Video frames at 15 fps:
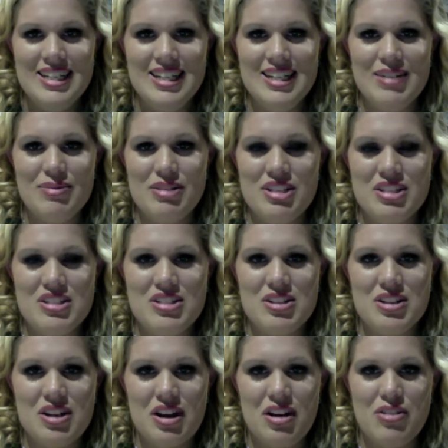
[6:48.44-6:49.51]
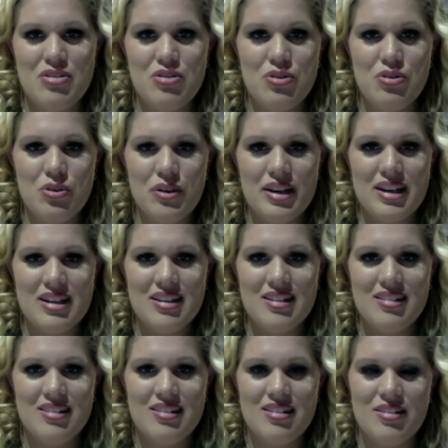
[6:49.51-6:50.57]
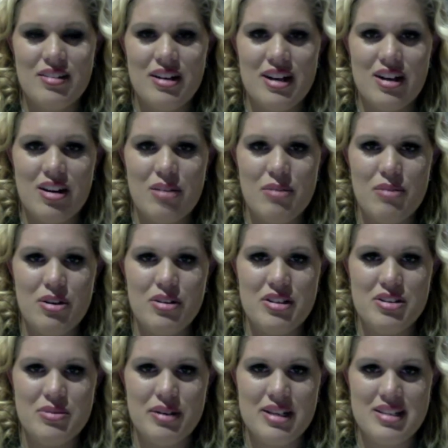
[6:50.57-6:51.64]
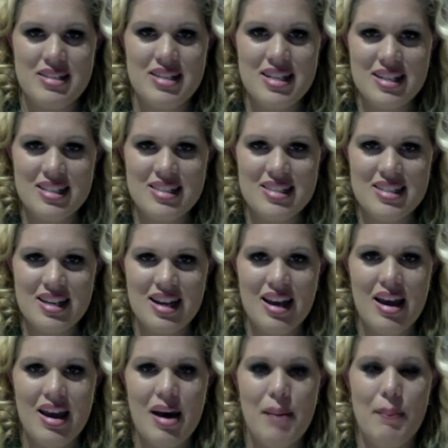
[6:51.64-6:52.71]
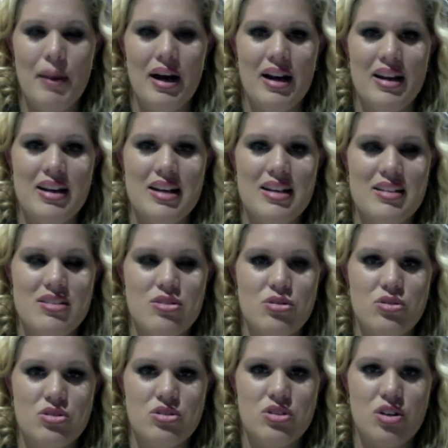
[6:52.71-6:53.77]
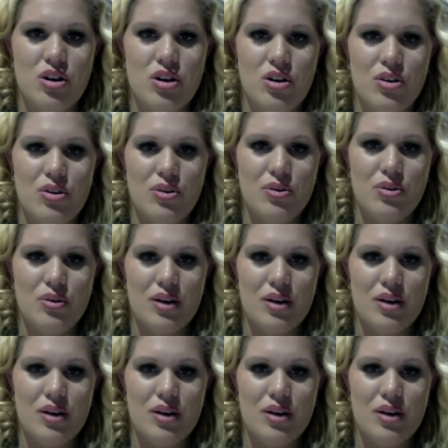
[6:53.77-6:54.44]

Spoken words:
which is annoying considering I'm only 26, but it's also